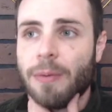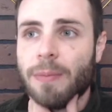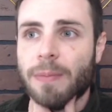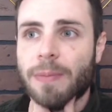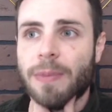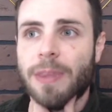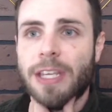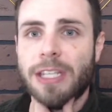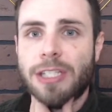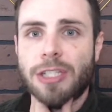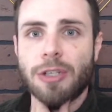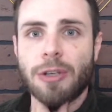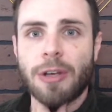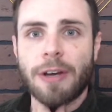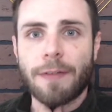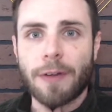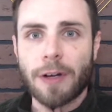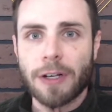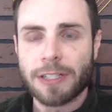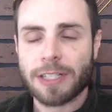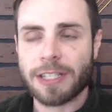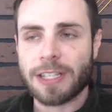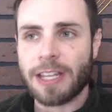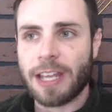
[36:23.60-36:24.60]
this
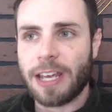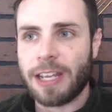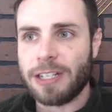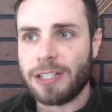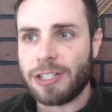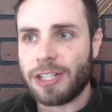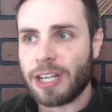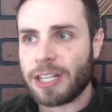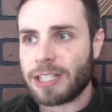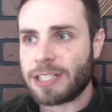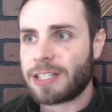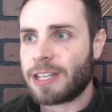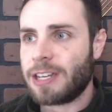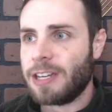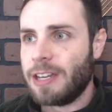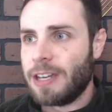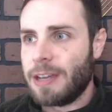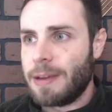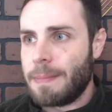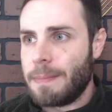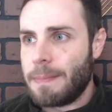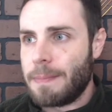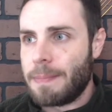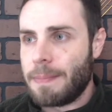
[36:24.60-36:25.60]
universe than just
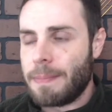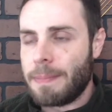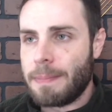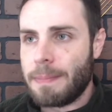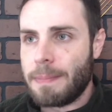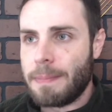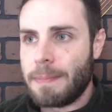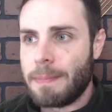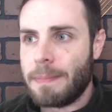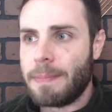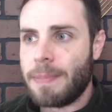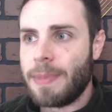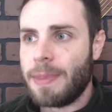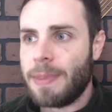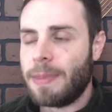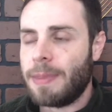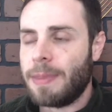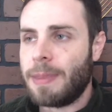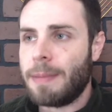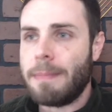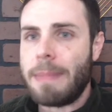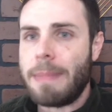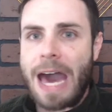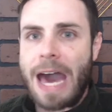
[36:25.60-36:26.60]

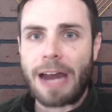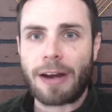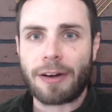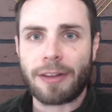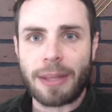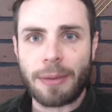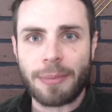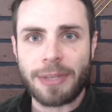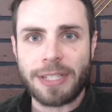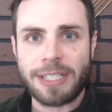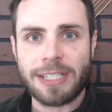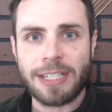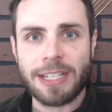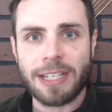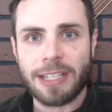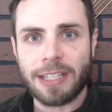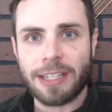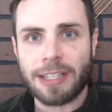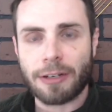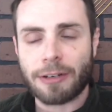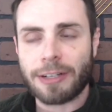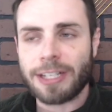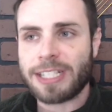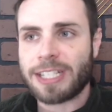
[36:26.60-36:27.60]
the matter that we see.
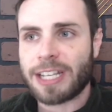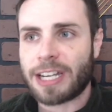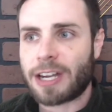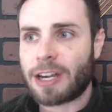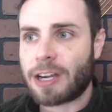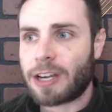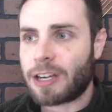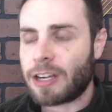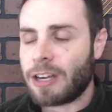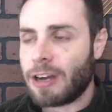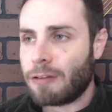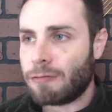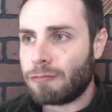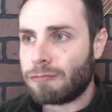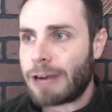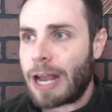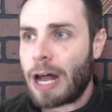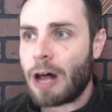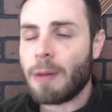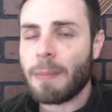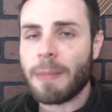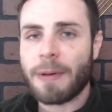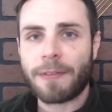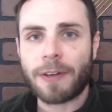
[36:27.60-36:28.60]
There is a
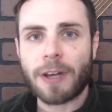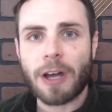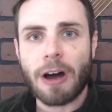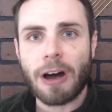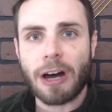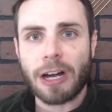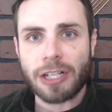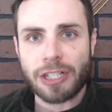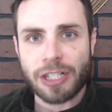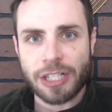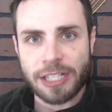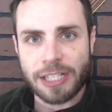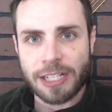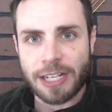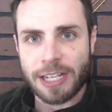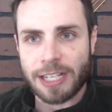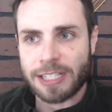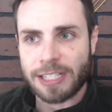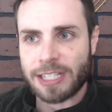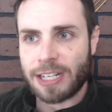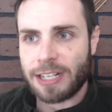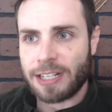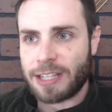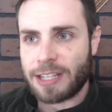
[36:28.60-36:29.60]
realm of
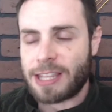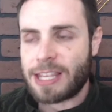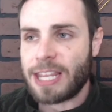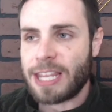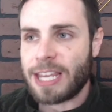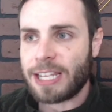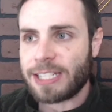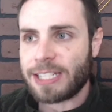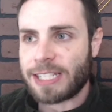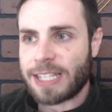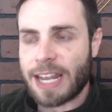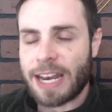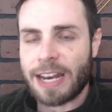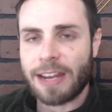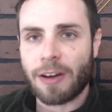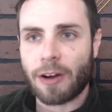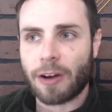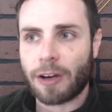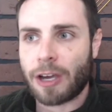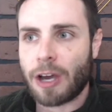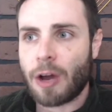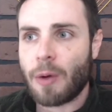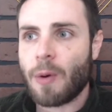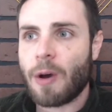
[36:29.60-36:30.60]
consciousness and things that
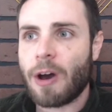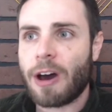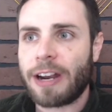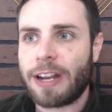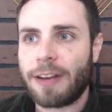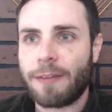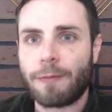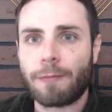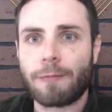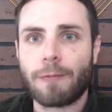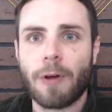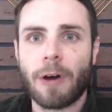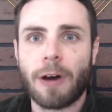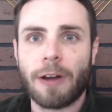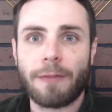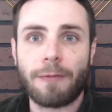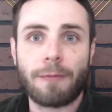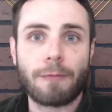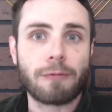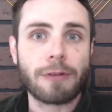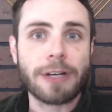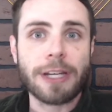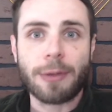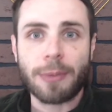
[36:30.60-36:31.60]
go on
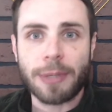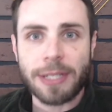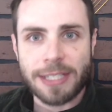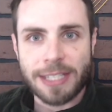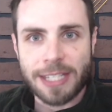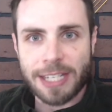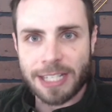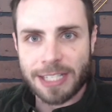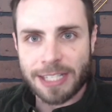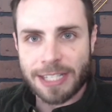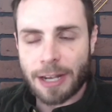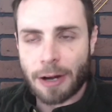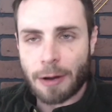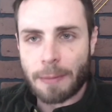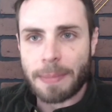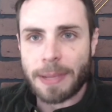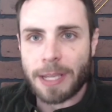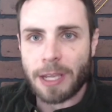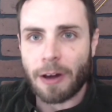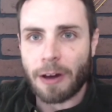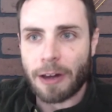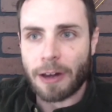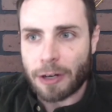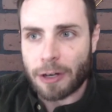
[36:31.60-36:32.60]
frequencies that are
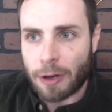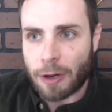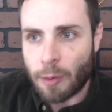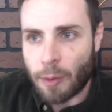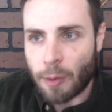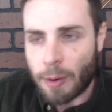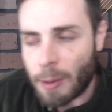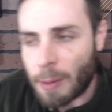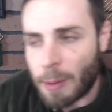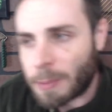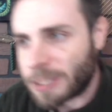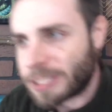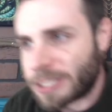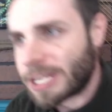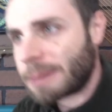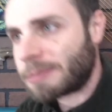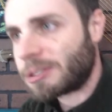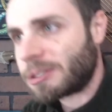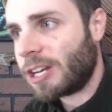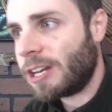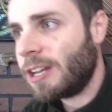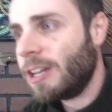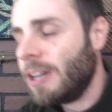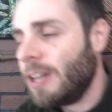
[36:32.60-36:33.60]
beyond our normal
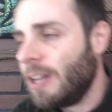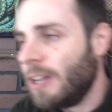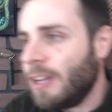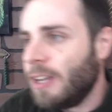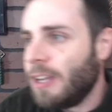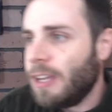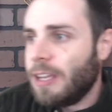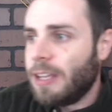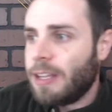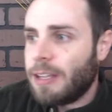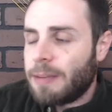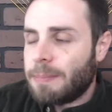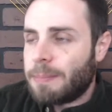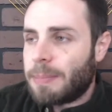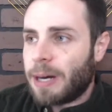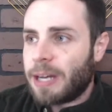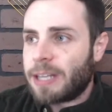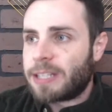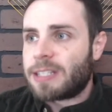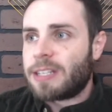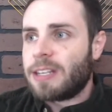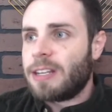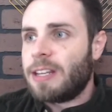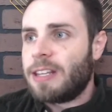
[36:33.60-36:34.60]
perception.
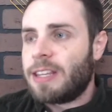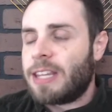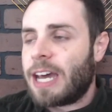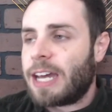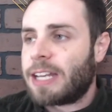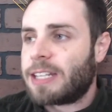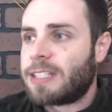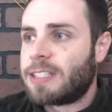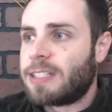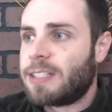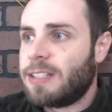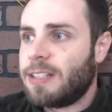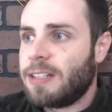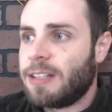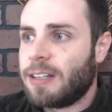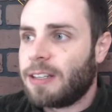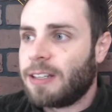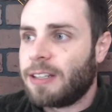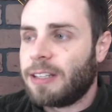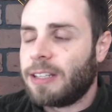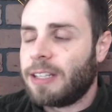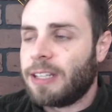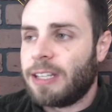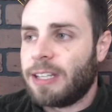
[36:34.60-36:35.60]
But that
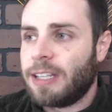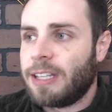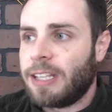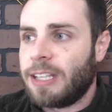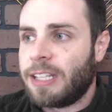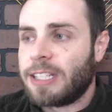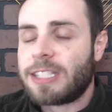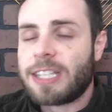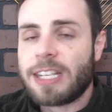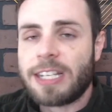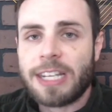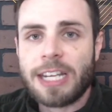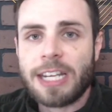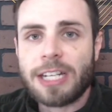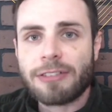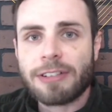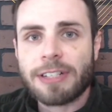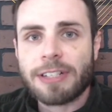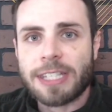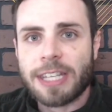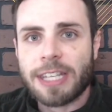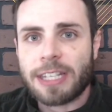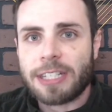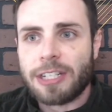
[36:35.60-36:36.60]
it's a
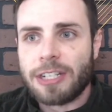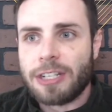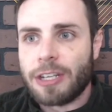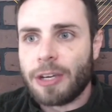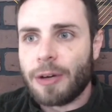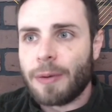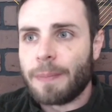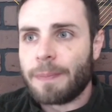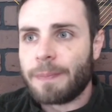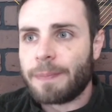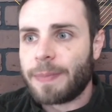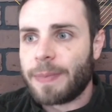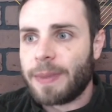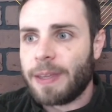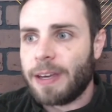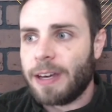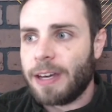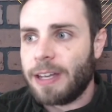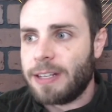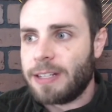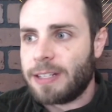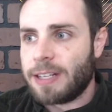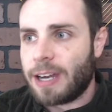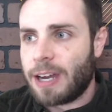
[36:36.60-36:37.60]
dangerous thing to do,
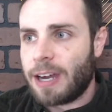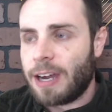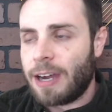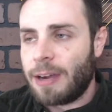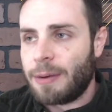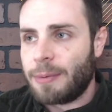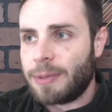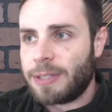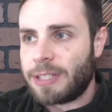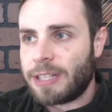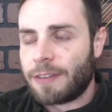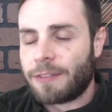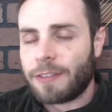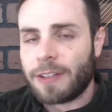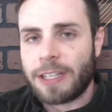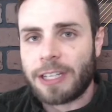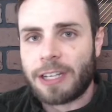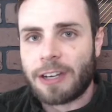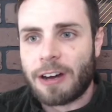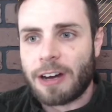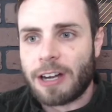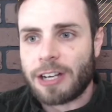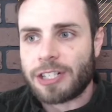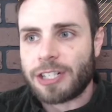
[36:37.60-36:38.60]
and I would definitely
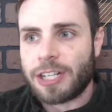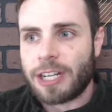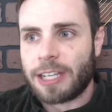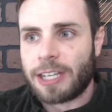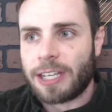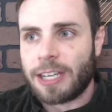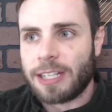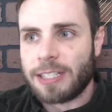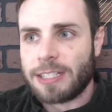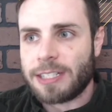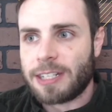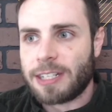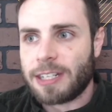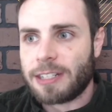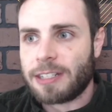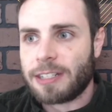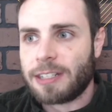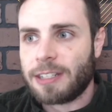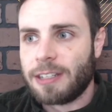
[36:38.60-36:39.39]
caution against it.